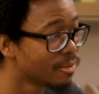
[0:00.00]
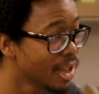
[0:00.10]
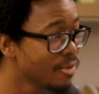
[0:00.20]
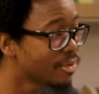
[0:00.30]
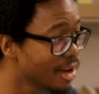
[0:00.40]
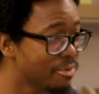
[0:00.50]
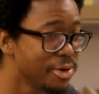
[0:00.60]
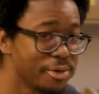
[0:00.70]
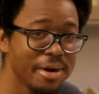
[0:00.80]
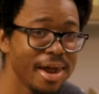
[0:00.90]
that, that's
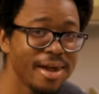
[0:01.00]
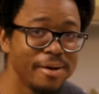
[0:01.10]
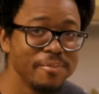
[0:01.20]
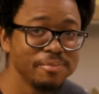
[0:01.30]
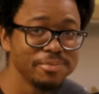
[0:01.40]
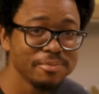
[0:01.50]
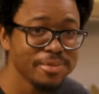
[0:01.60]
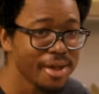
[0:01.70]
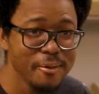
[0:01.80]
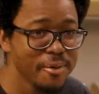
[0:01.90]
real crab. Mm
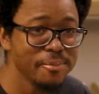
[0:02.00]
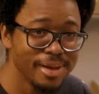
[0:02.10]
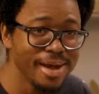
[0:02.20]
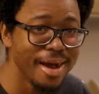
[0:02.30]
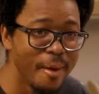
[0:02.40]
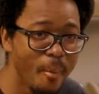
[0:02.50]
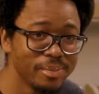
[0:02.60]
-hmm. Y'all was playing.